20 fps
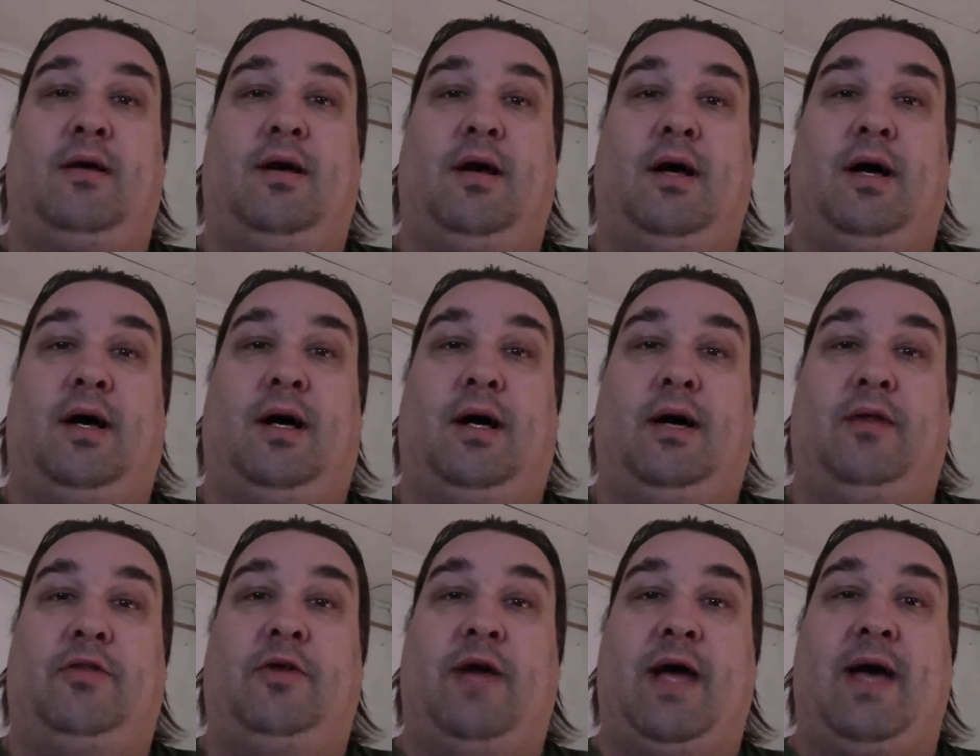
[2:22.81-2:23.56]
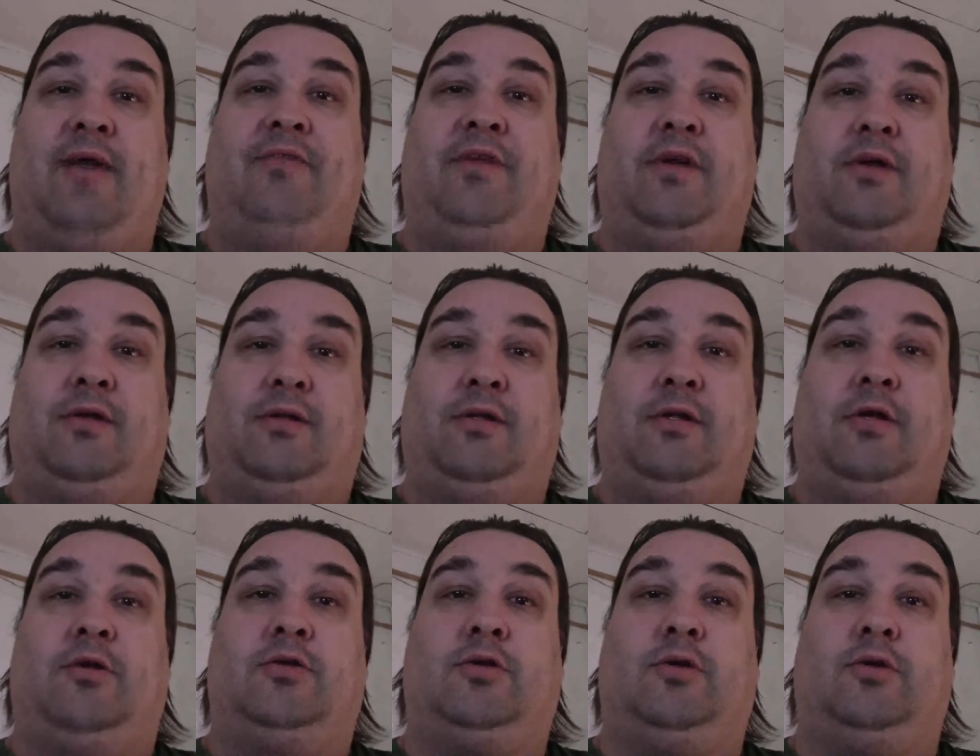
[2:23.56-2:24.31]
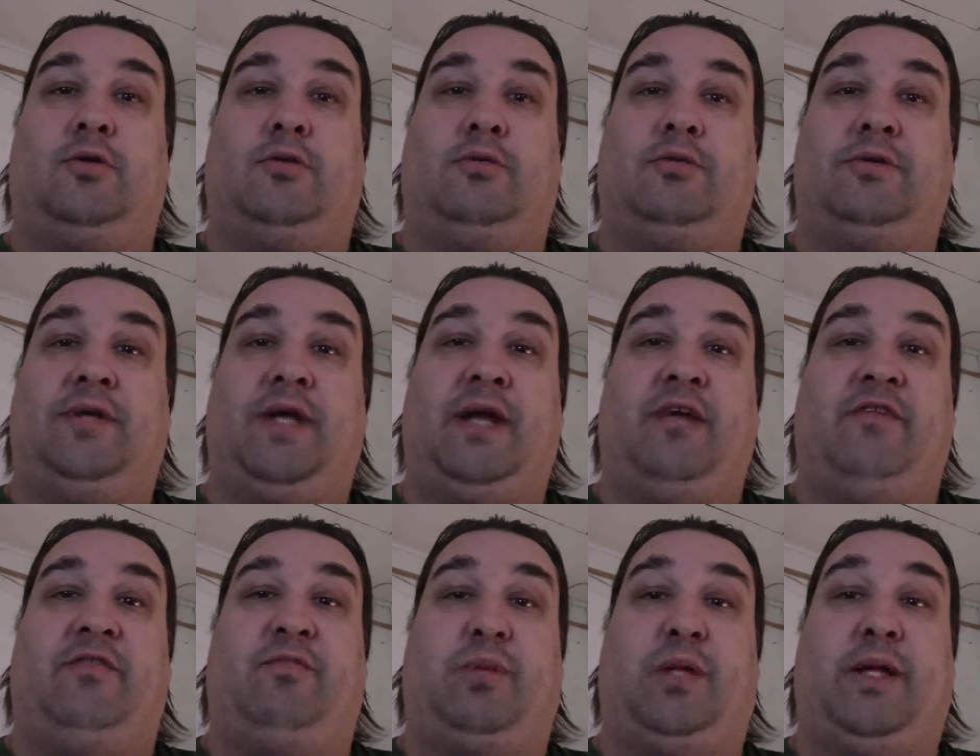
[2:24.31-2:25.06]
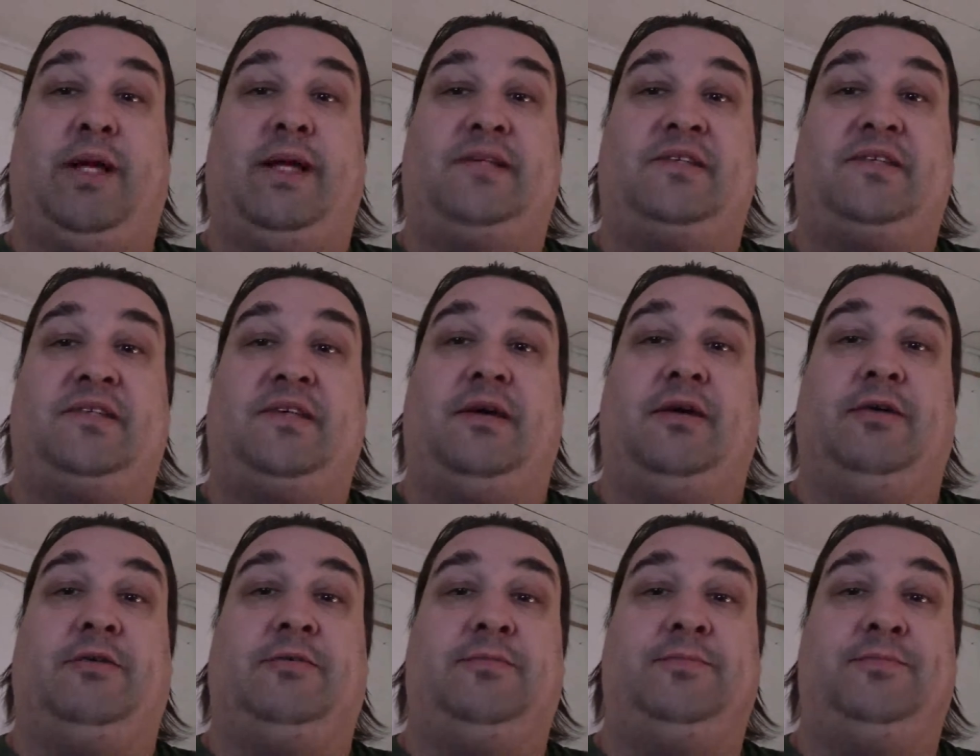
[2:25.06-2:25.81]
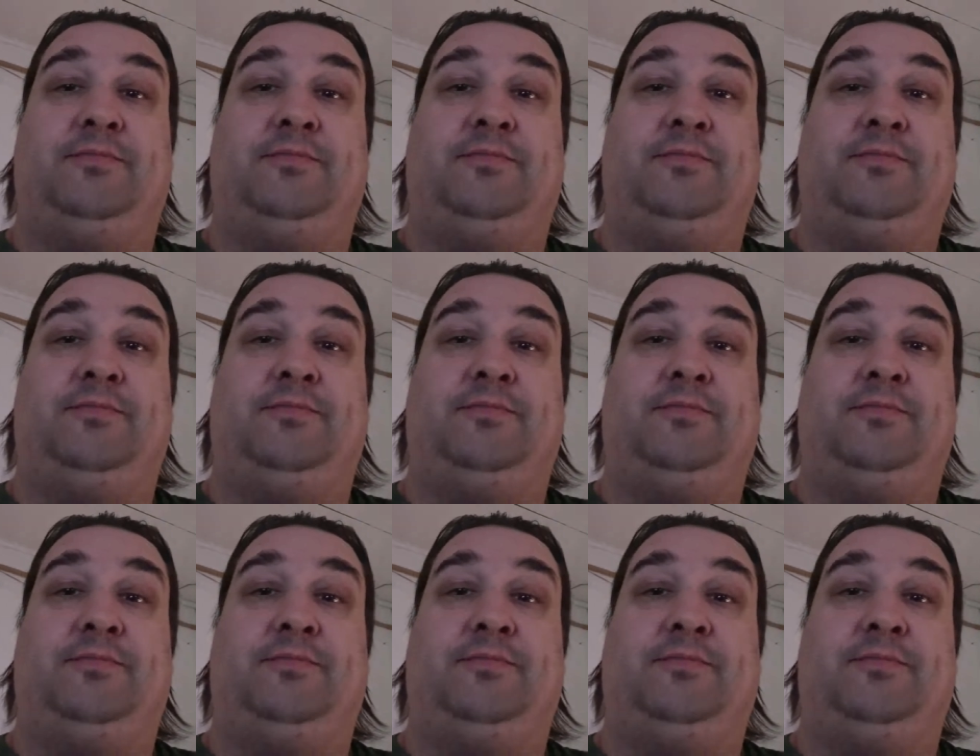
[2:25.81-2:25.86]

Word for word: uh, they're having a local native plant sale